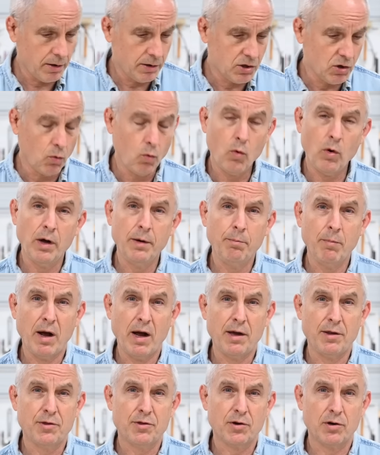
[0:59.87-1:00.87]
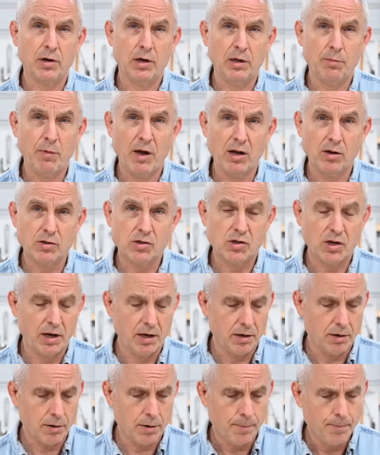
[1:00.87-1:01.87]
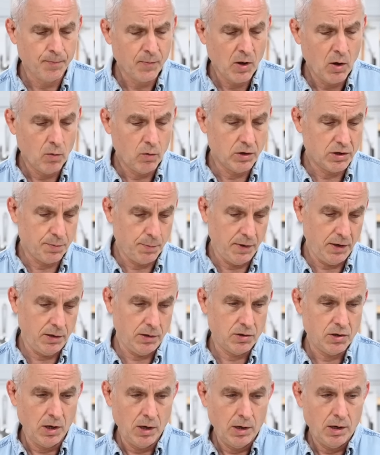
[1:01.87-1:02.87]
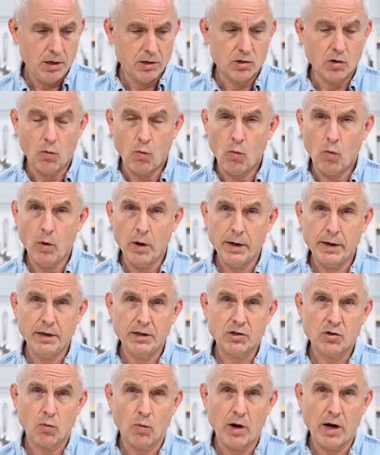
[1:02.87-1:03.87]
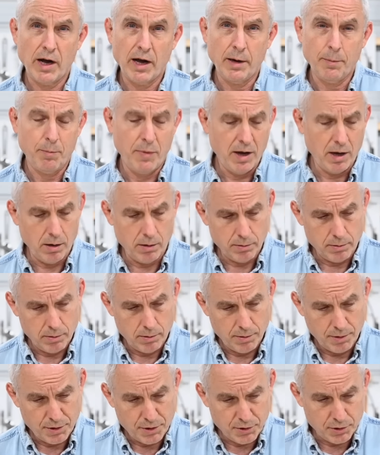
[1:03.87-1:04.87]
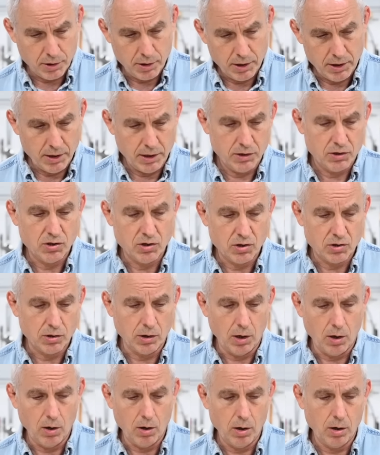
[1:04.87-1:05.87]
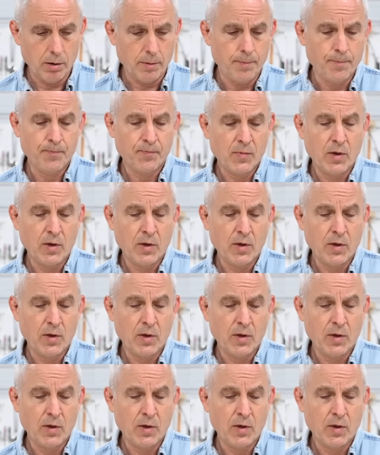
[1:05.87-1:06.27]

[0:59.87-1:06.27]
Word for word: It's a 1 by 30 belt sander, which means it's a 1 inch wide belt, 30 inches long.